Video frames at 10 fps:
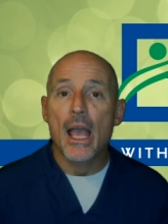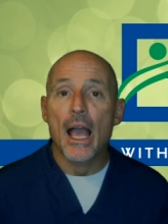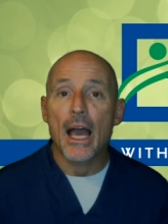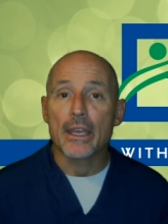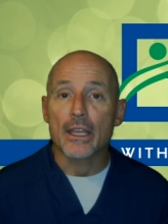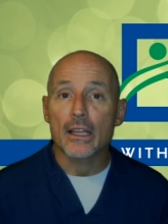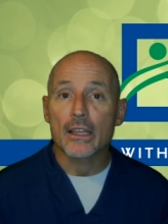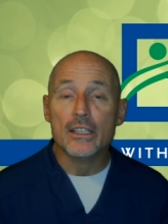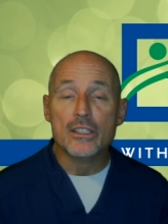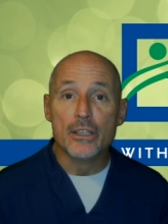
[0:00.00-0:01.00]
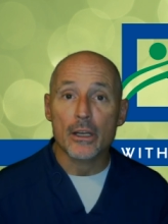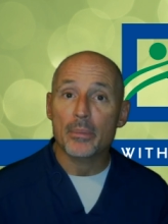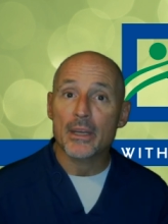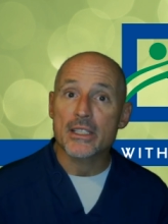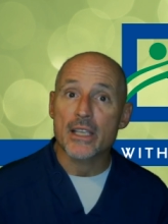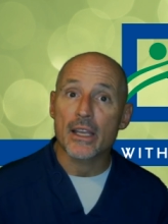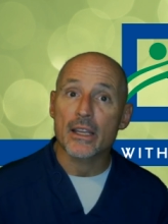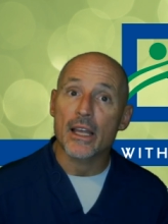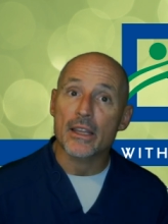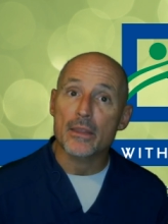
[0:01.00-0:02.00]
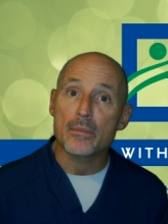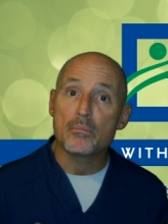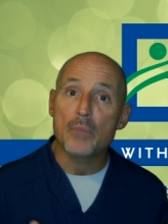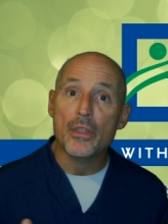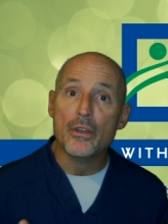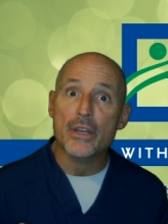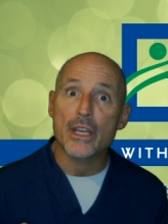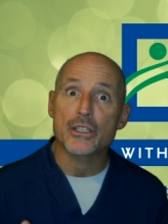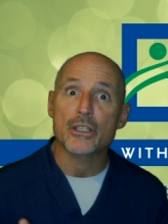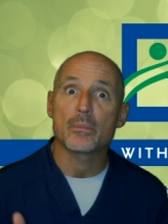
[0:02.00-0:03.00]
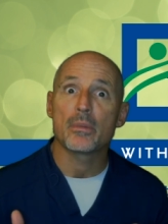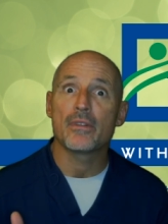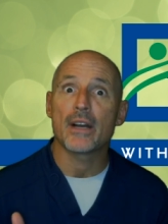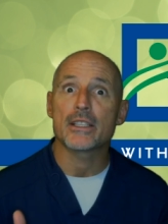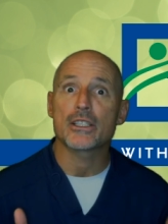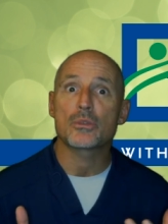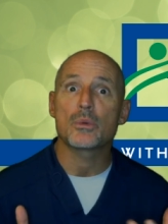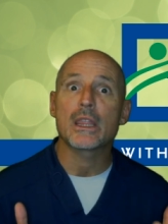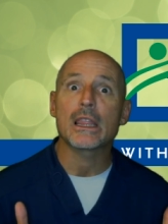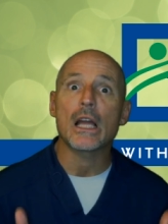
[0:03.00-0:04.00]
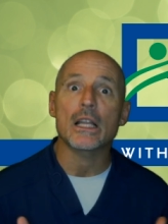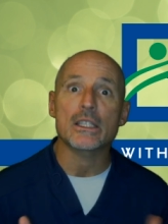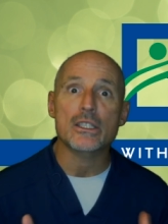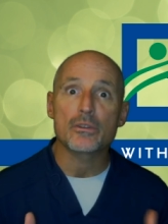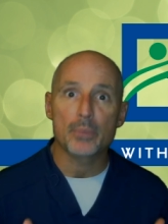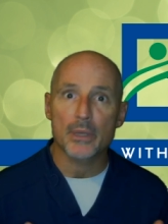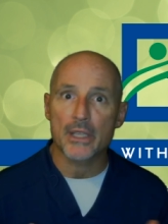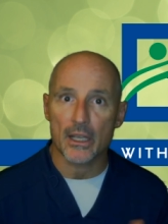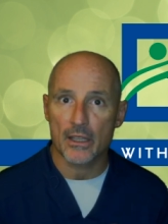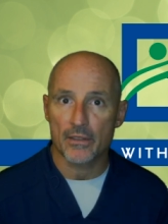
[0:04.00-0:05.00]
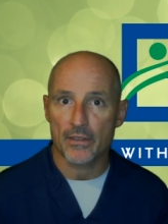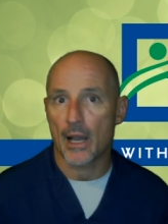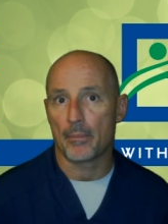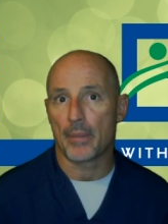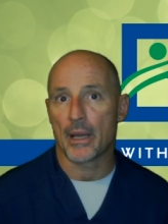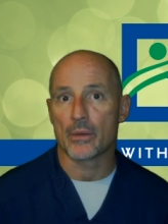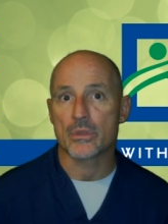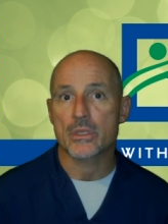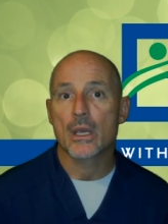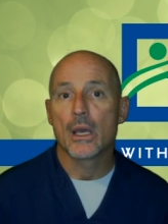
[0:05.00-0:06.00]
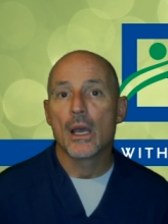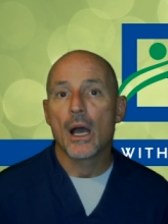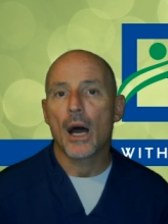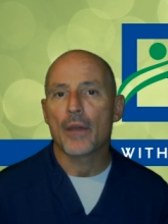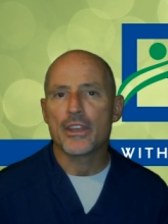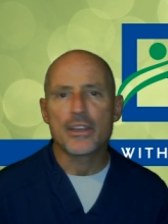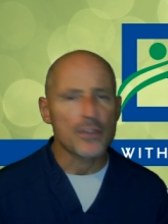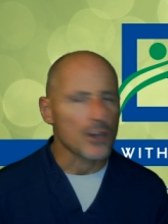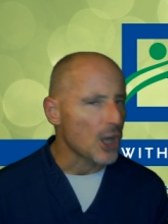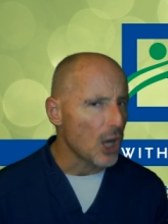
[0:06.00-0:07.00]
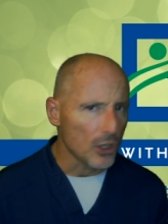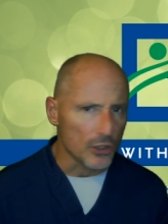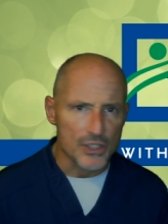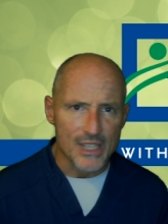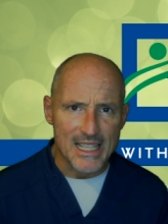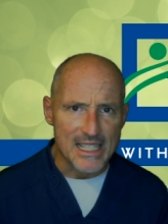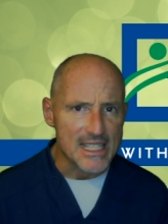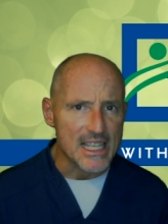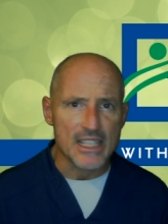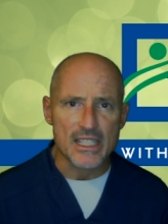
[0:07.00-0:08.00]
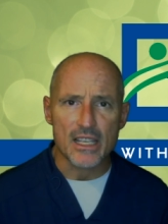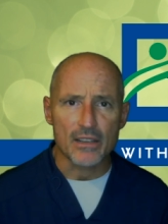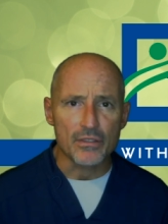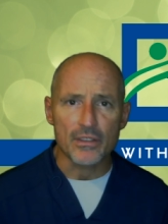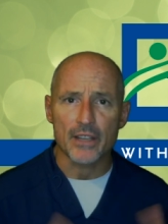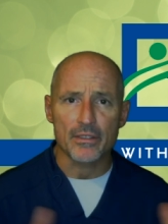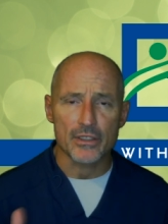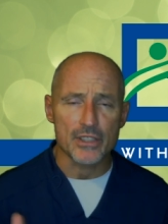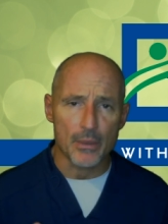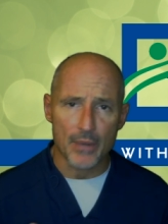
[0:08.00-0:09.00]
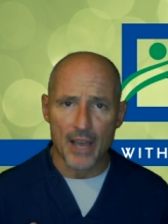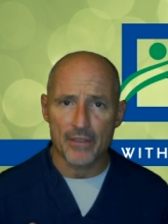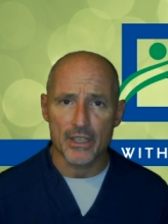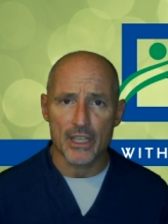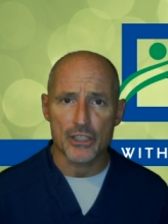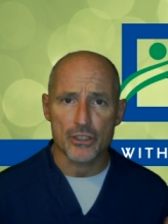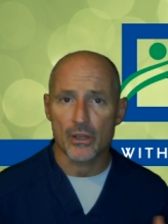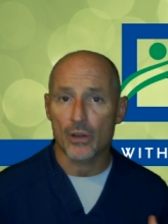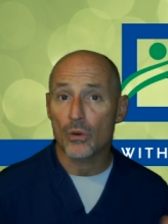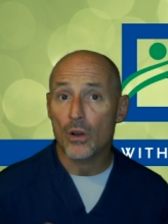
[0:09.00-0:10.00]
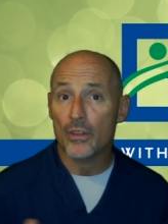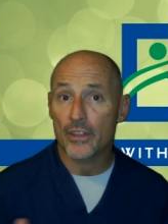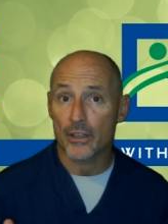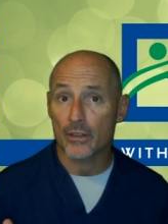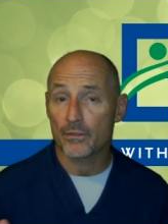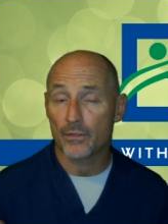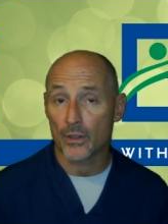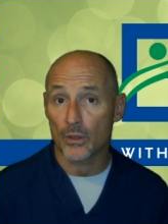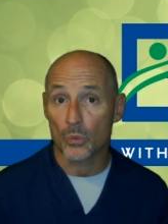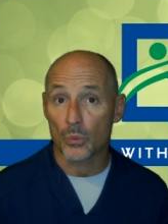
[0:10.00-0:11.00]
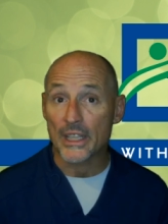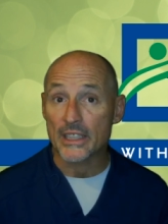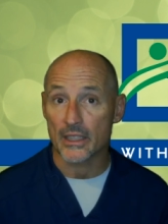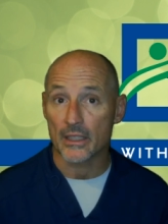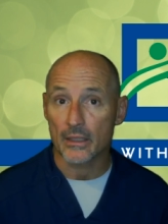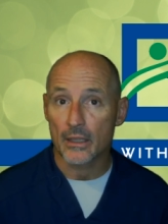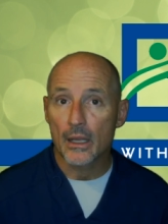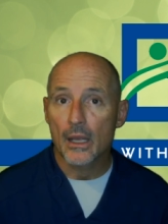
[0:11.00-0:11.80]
And let's start by saying that Mother Nature provides us with lots of protective compounds. Uh, the different colors and scents and flavors that we have in nature are all there for a reason.